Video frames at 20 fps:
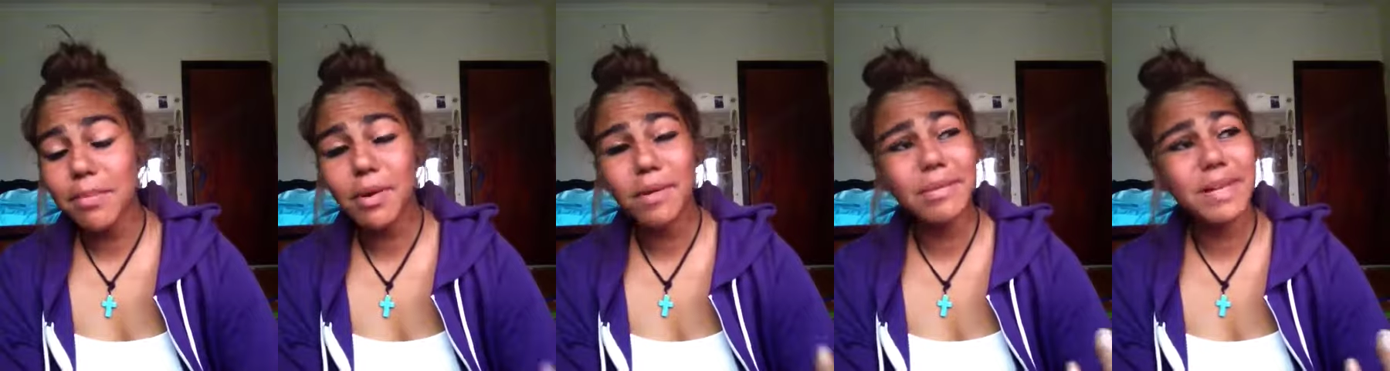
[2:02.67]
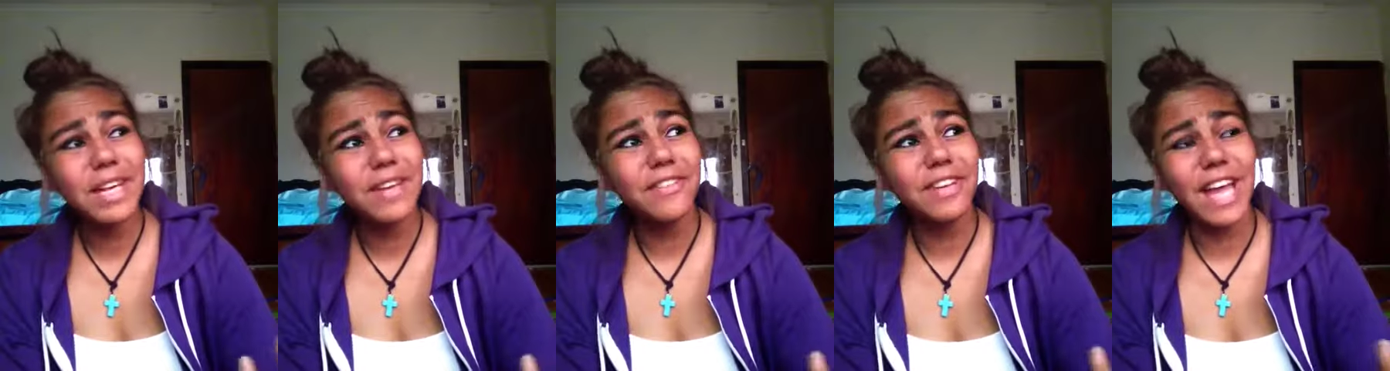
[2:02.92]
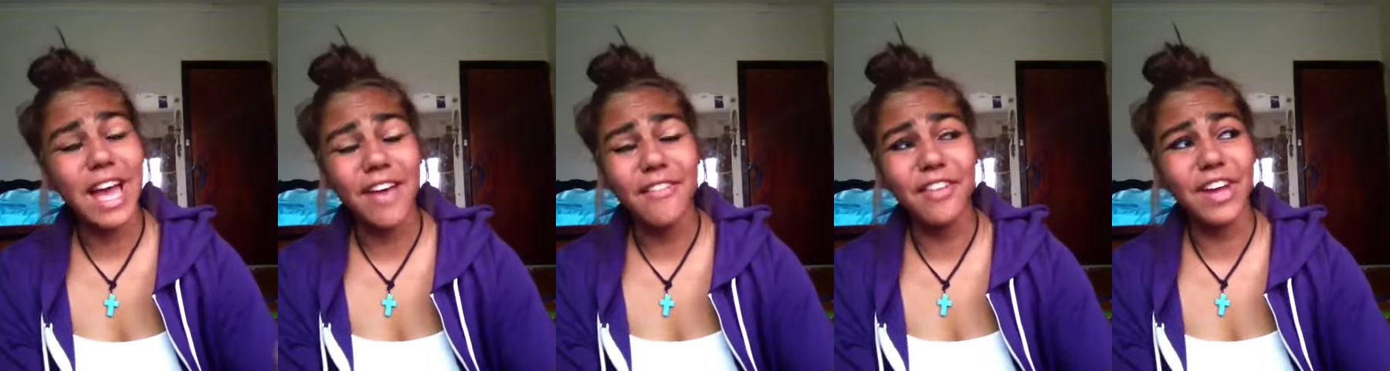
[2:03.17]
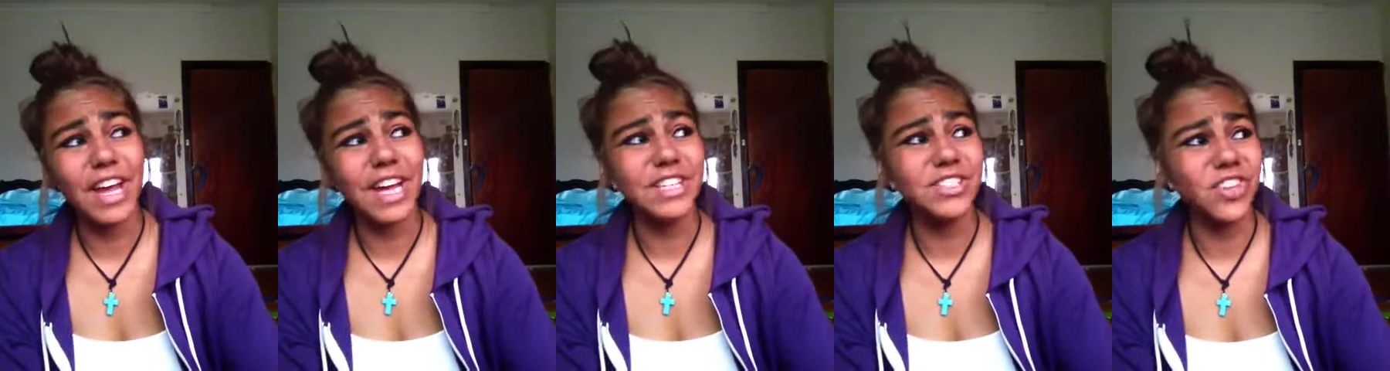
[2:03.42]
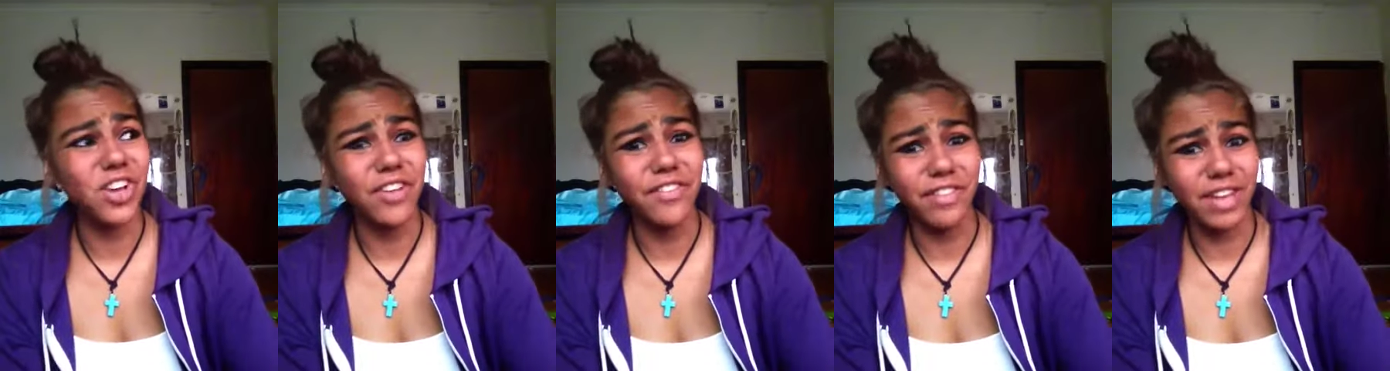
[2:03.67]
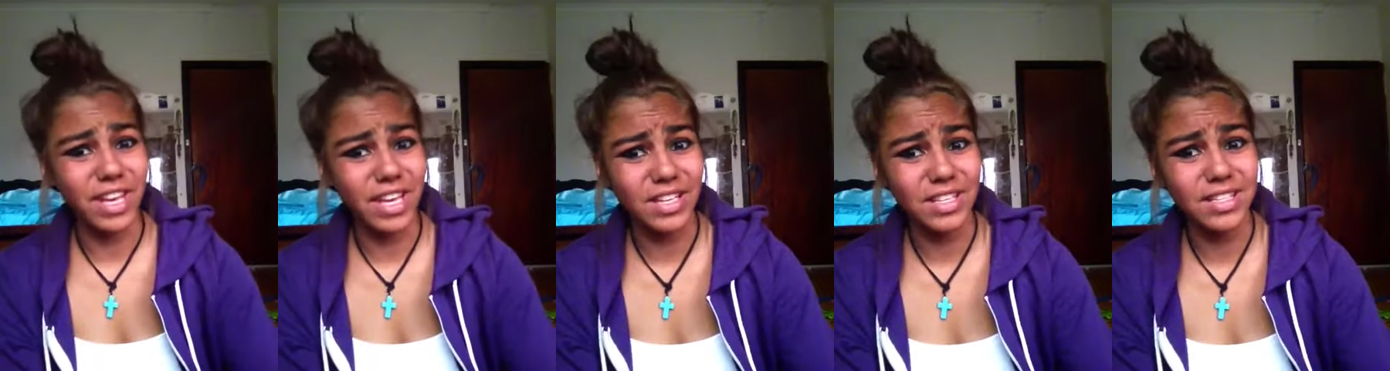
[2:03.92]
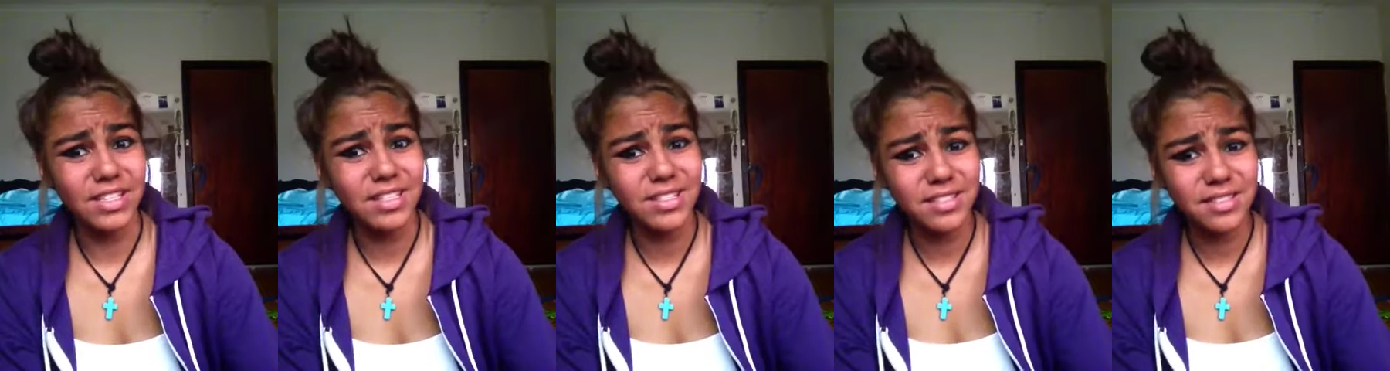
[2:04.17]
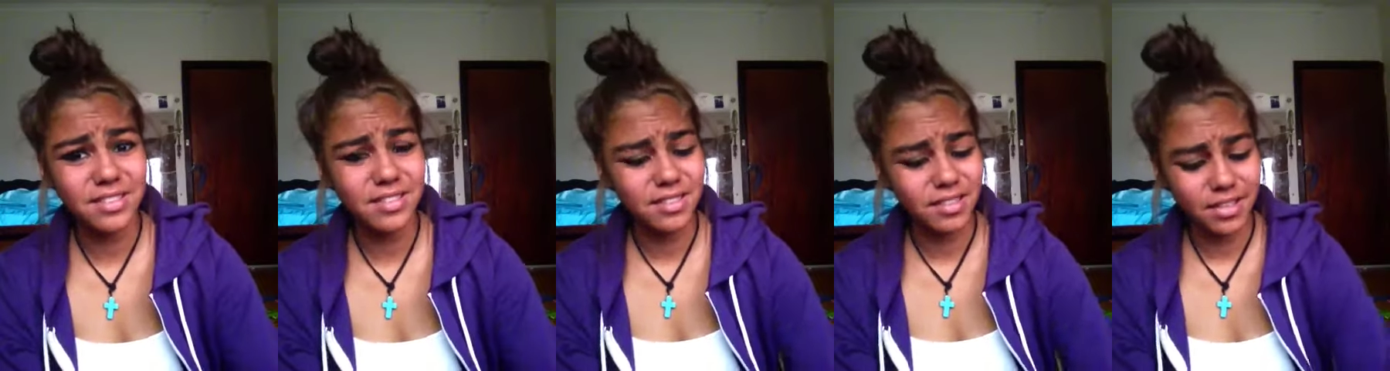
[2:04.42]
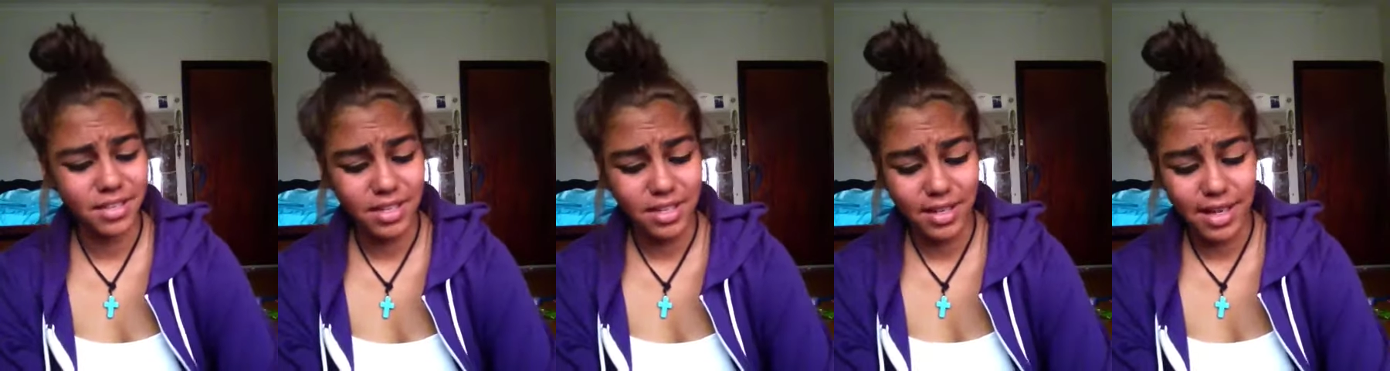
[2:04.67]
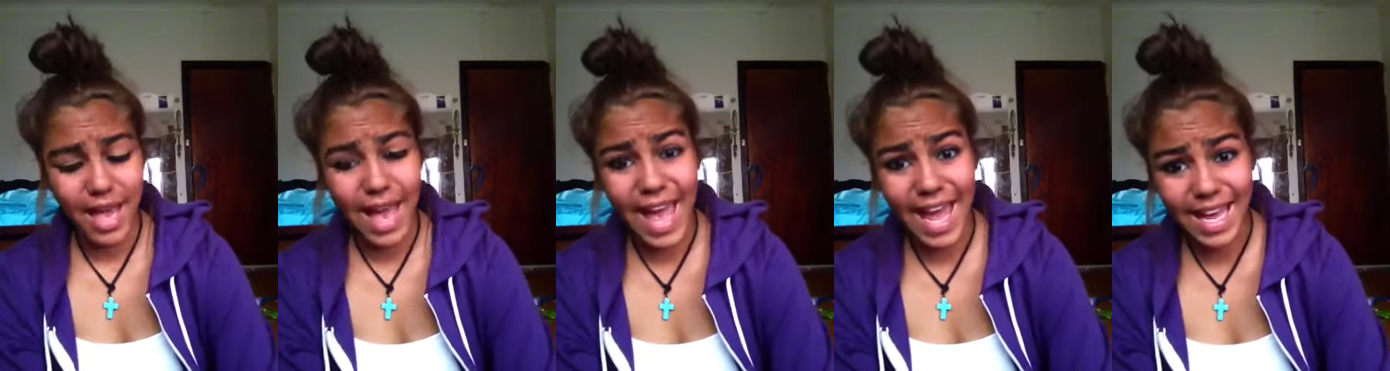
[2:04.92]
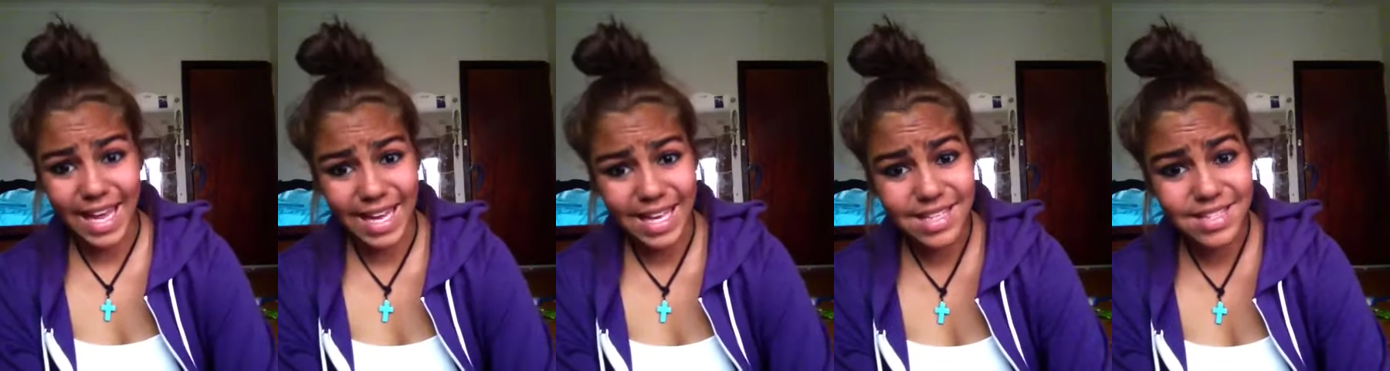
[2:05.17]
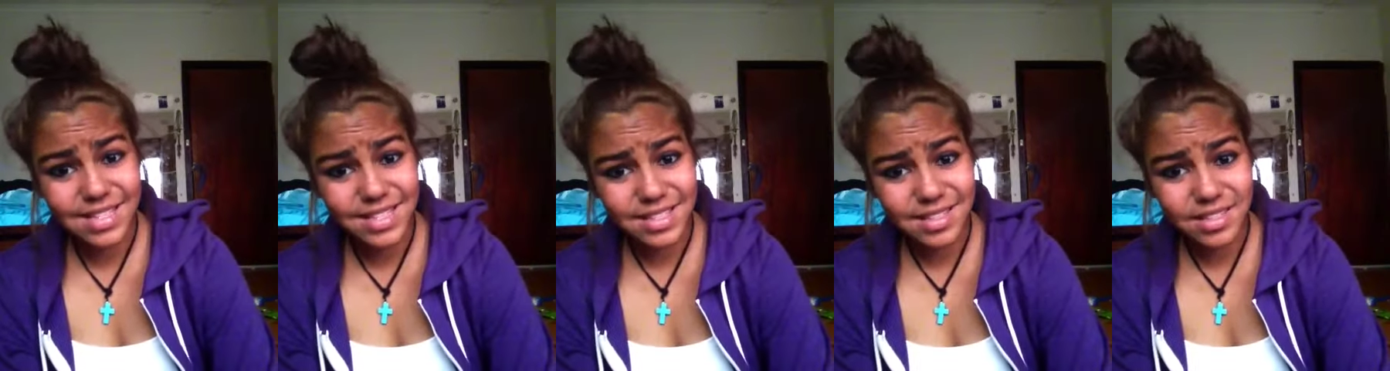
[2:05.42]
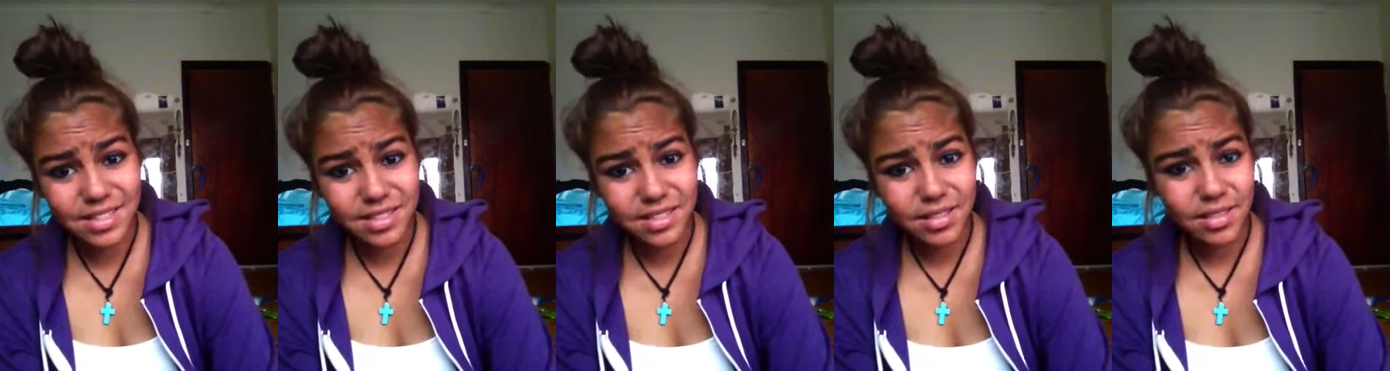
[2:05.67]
probably even have HIVs, AIDS.